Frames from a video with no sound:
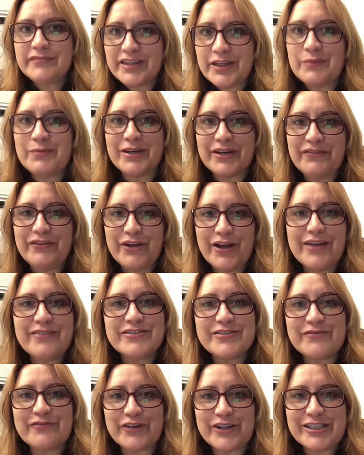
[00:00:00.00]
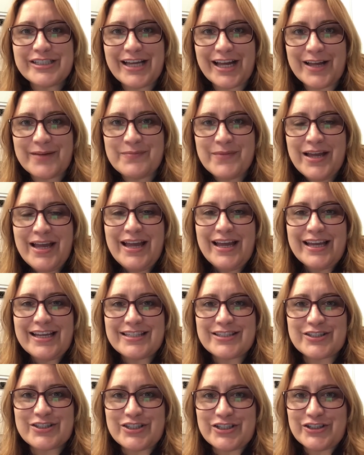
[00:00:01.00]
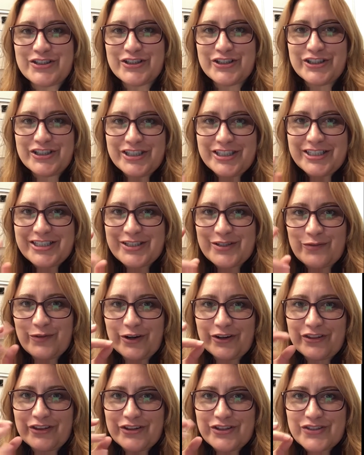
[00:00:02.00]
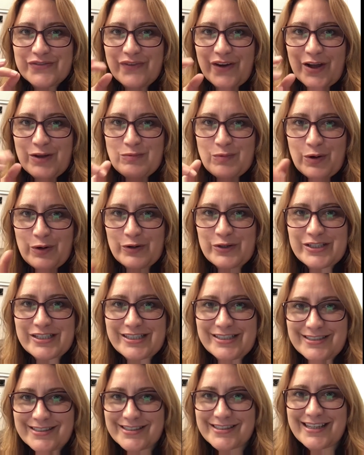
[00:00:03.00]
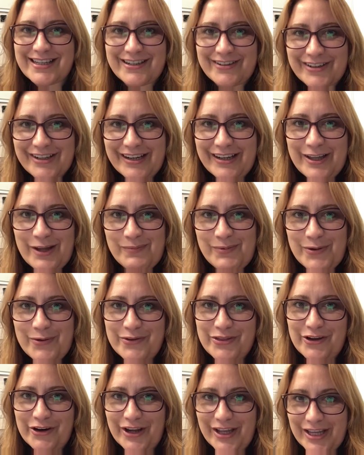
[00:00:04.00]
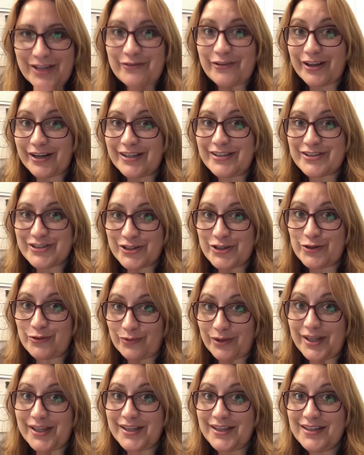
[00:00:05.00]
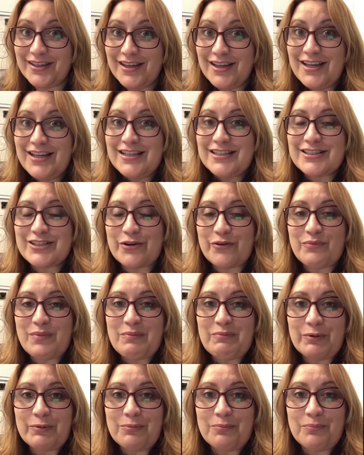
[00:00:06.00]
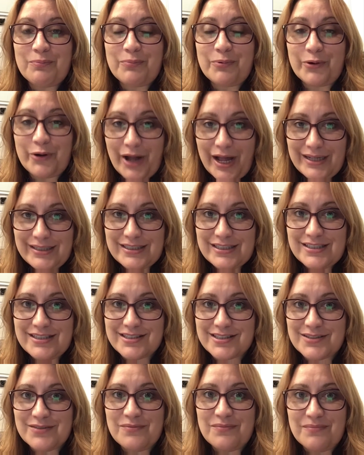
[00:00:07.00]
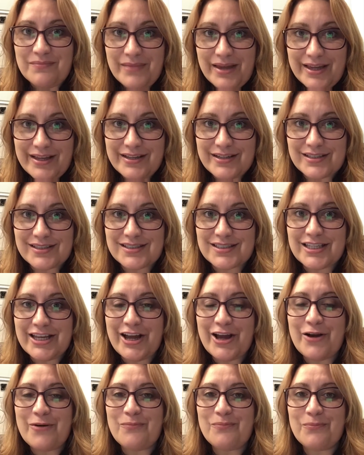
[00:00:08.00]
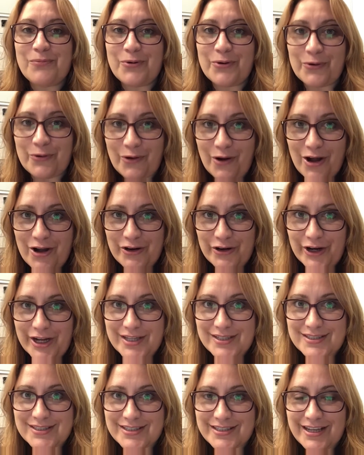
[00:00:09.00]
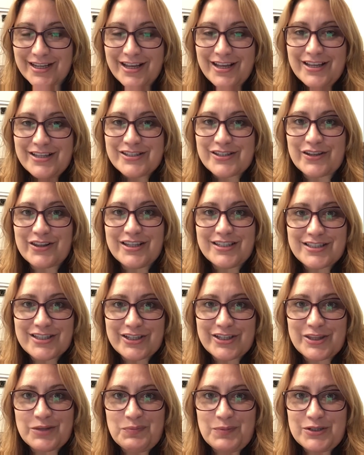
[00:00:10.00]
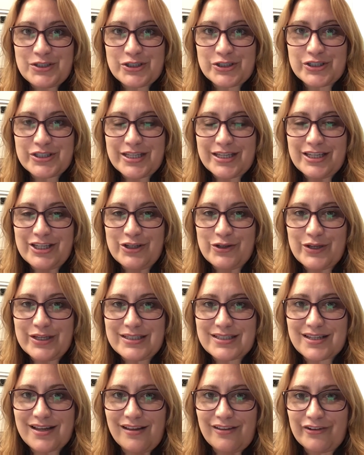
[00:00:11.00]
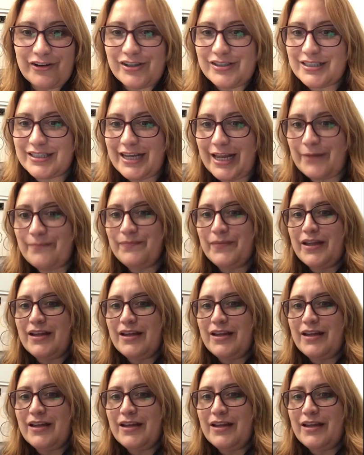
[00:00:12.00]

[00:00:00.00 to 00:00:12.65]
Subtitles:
But if you have some free time, it's still good to work those fine motor skills that are going to help you with your handwriting too, right? So remember, practice makes progress. So let's look at the pictures that you get to color on today.